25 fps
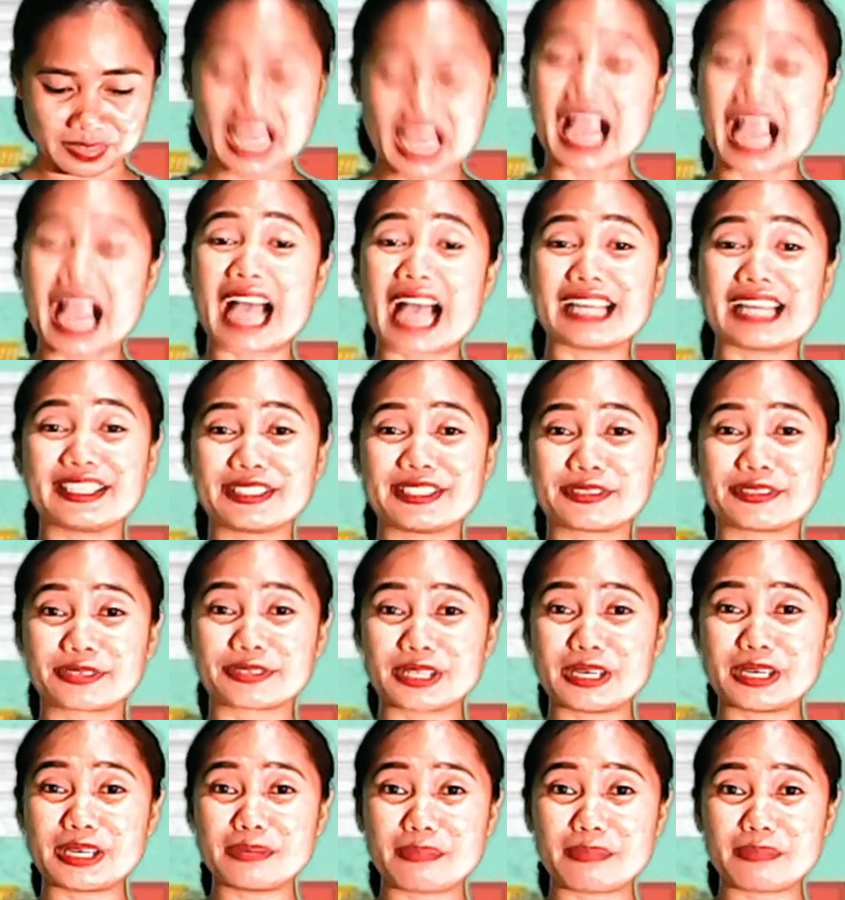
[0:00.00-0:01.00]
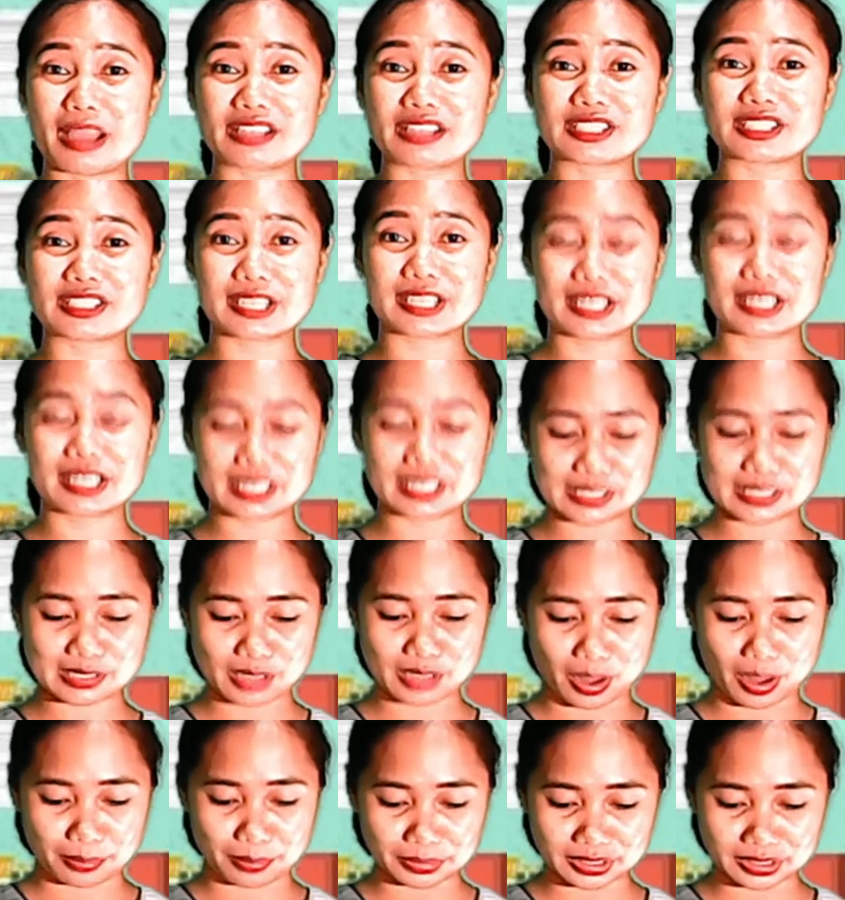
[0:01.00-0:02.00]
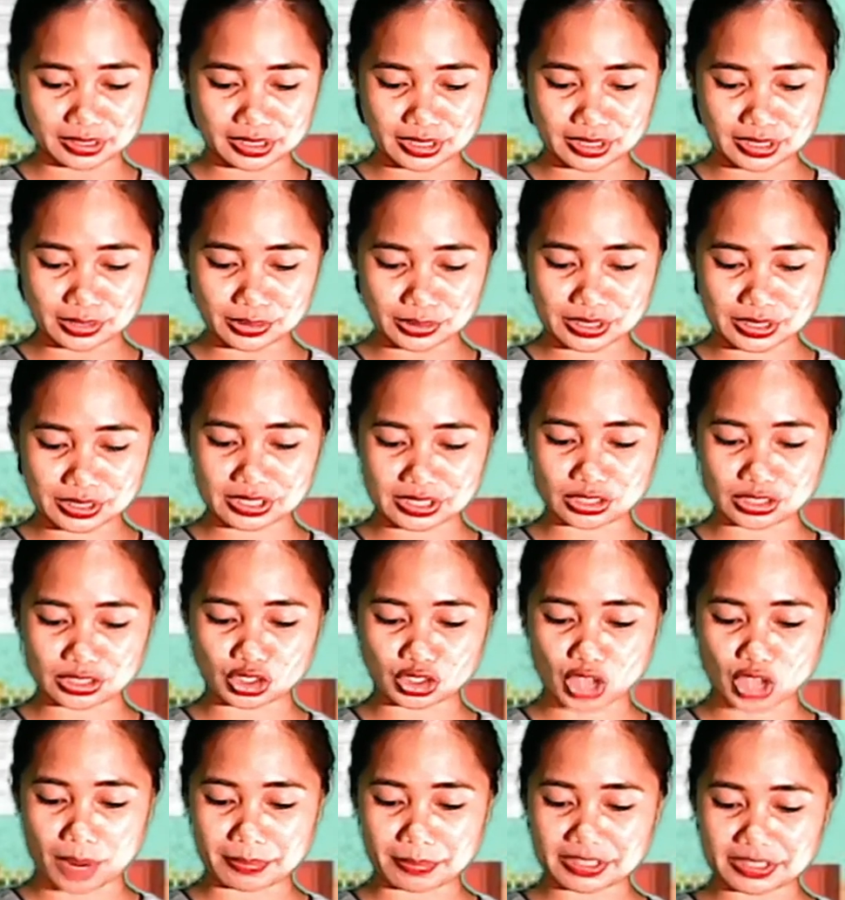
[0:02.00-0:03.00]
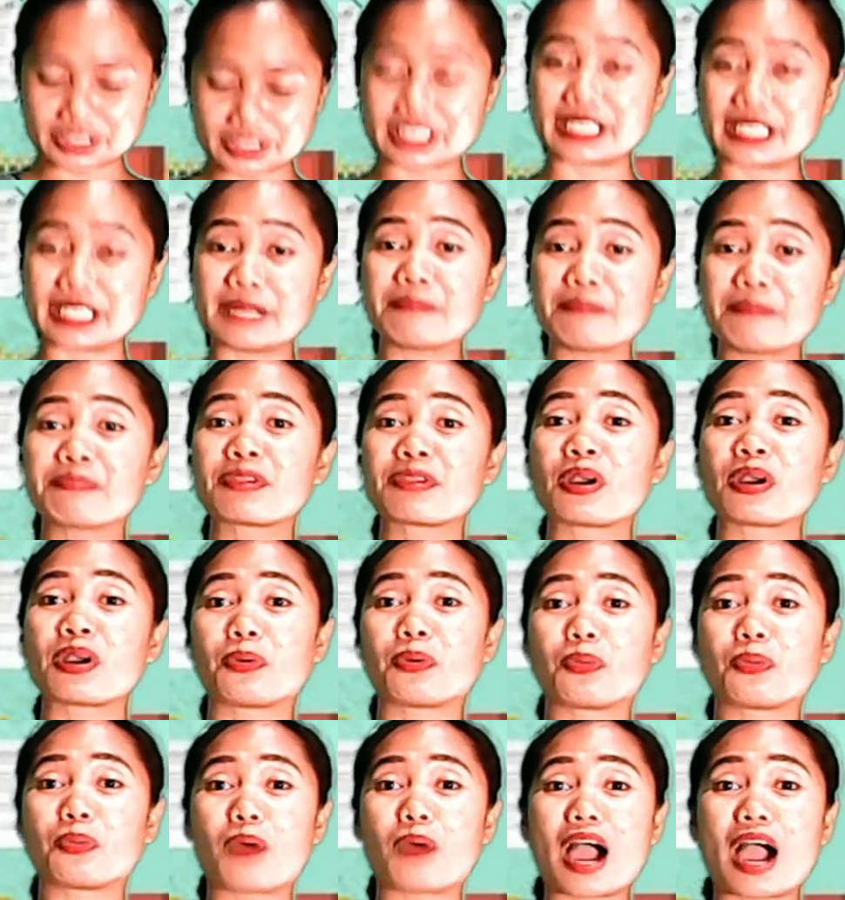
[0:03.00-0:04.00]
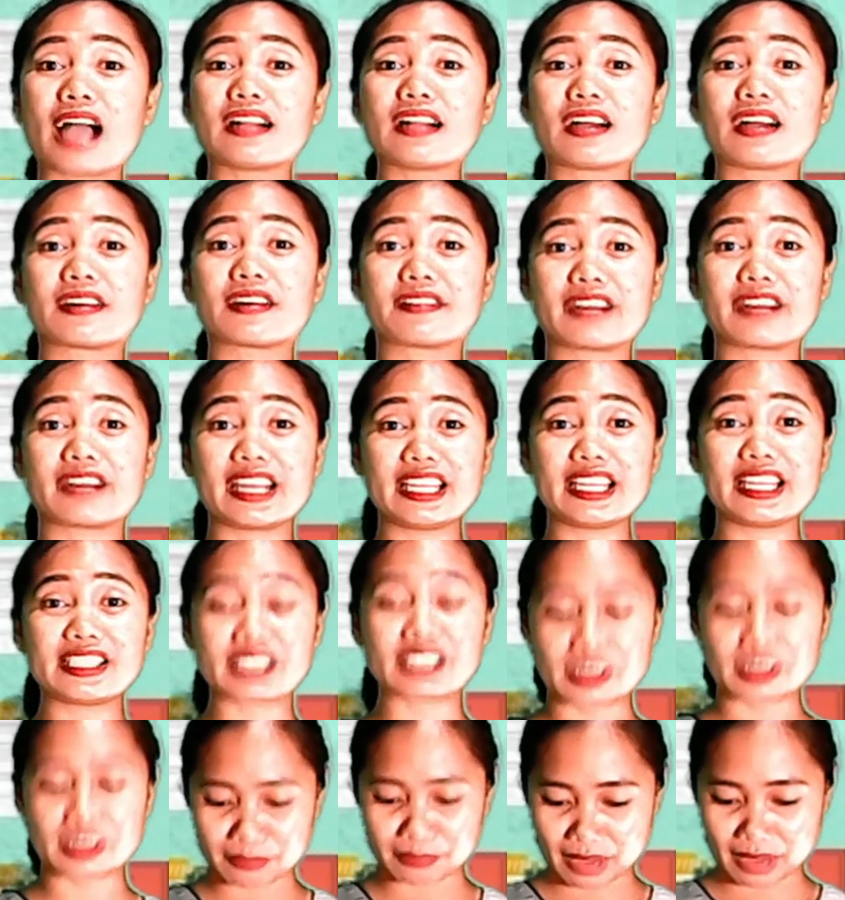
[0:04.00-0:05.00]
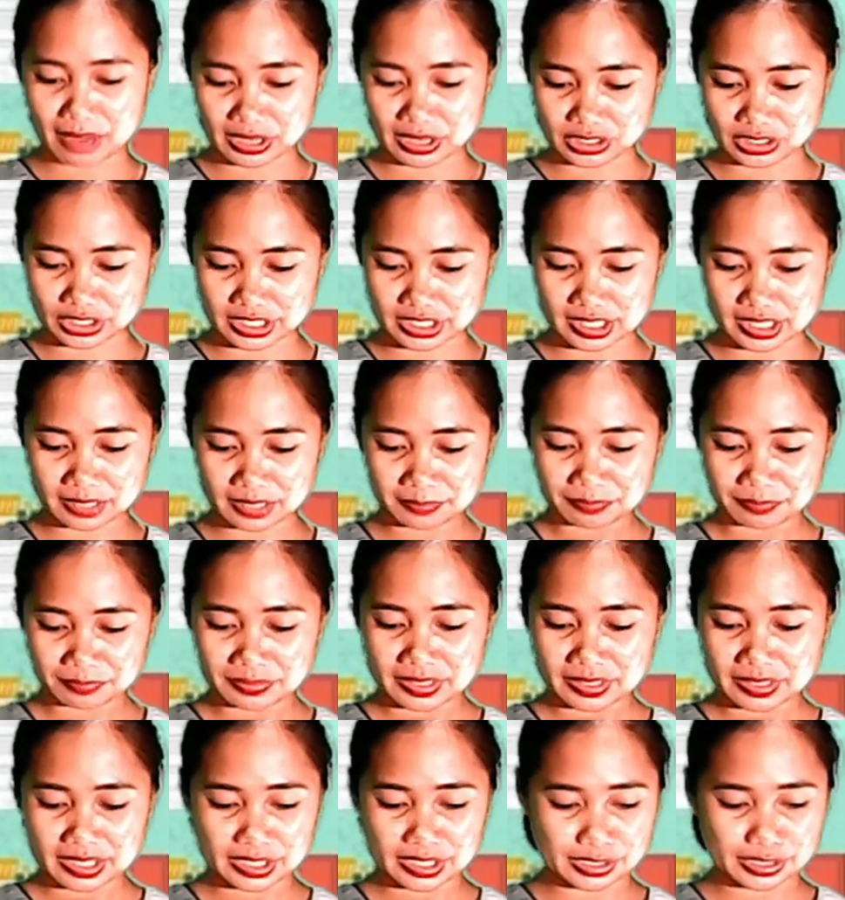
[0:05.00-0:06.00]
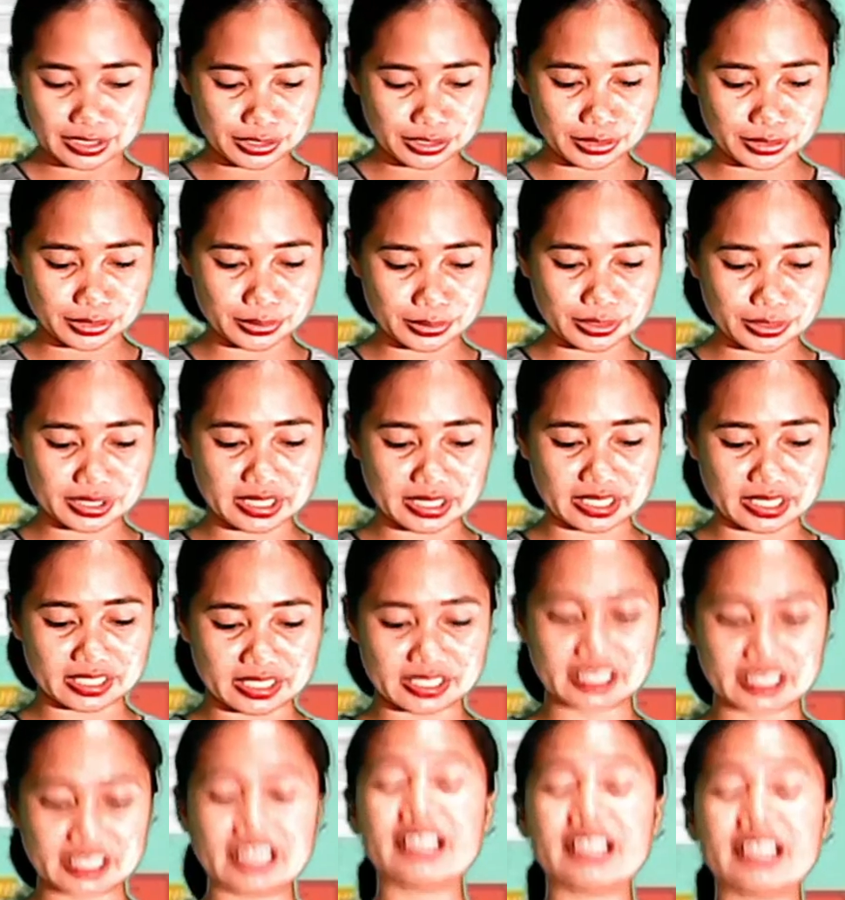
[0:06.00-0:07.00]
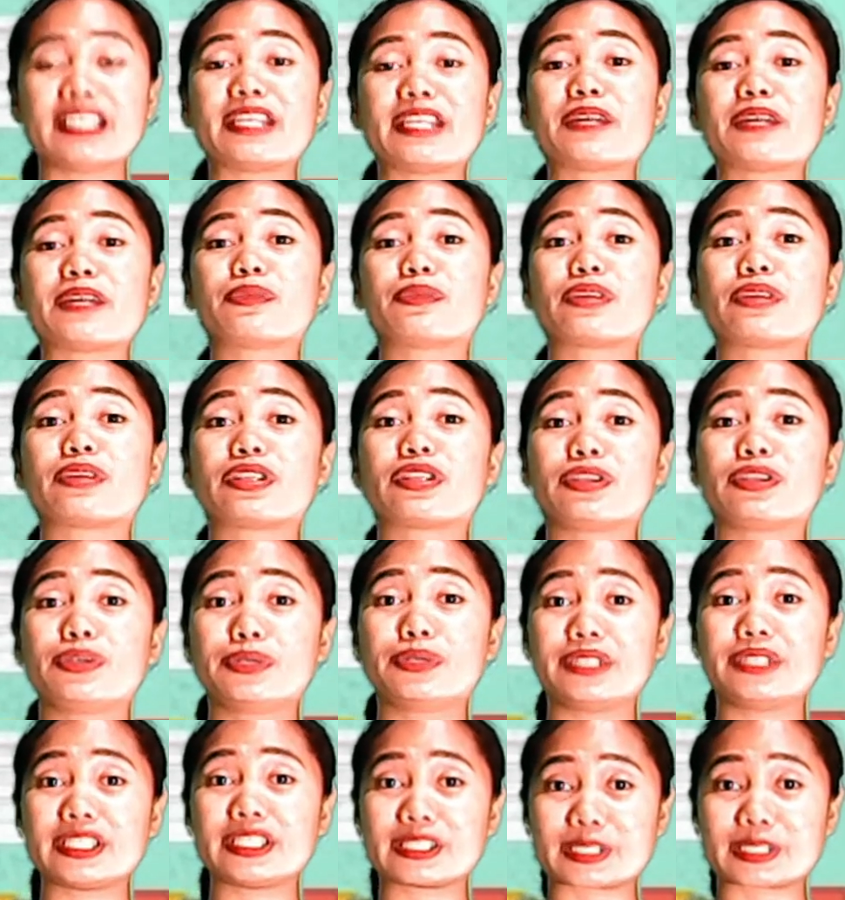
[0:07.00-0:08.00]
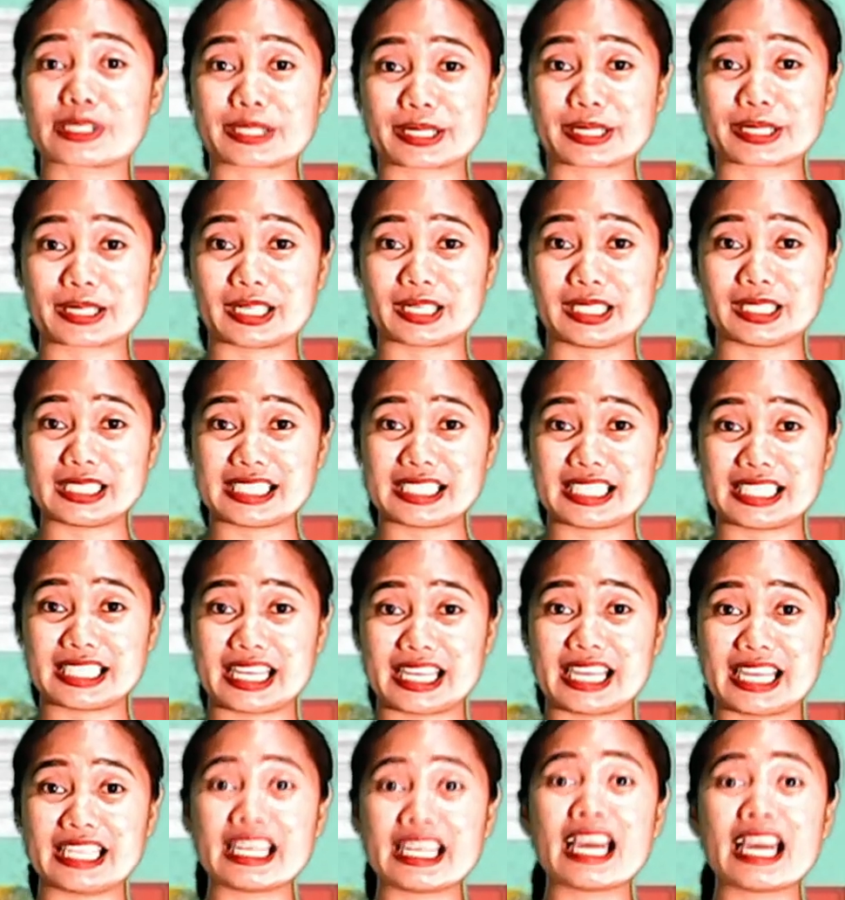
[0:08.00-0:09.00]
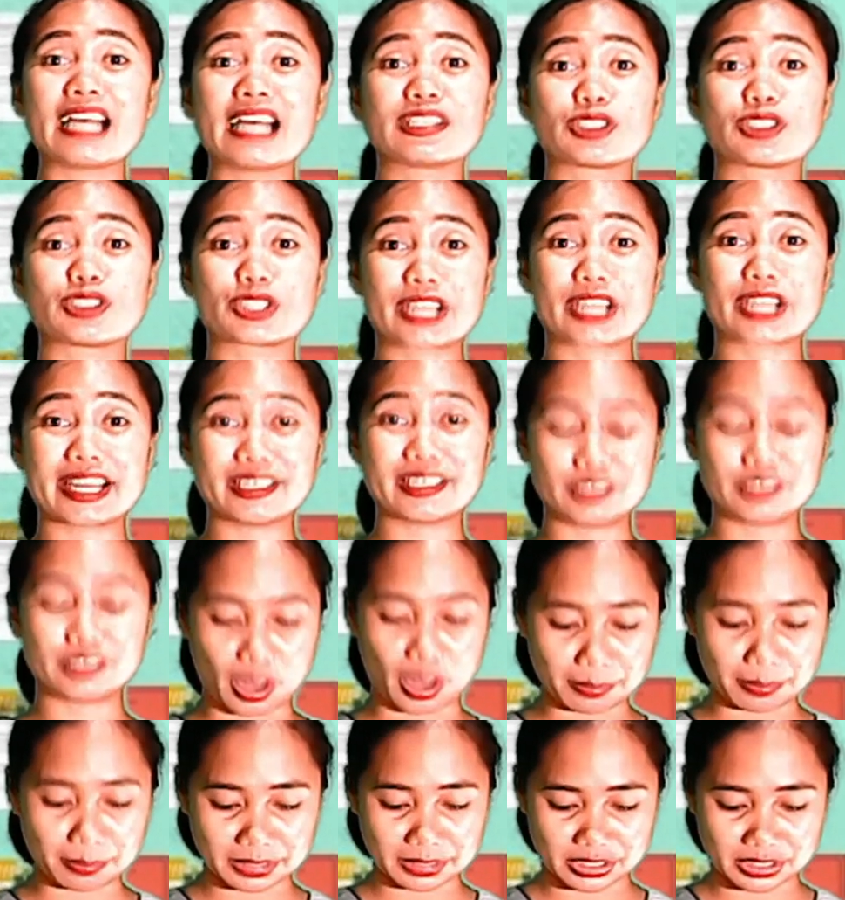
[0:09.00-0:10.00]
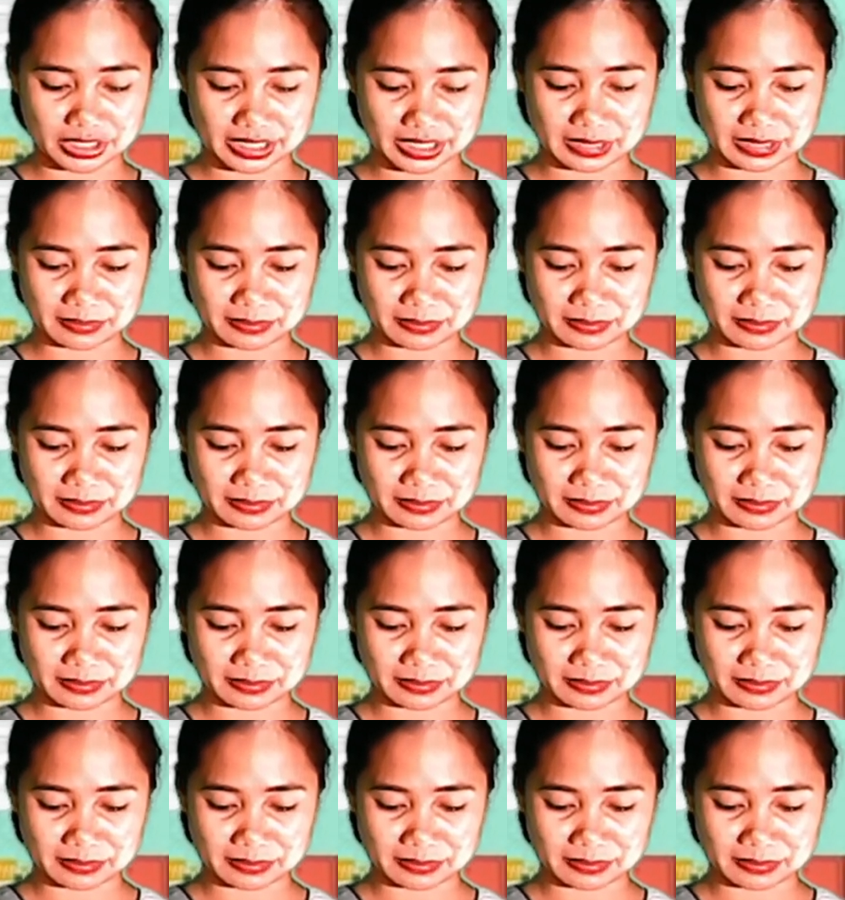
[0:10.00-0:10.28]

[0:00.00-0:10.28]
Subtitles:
A degree measure is commonly used in geometry, while a radian measure is used in dealing with unit circles in trigonometry.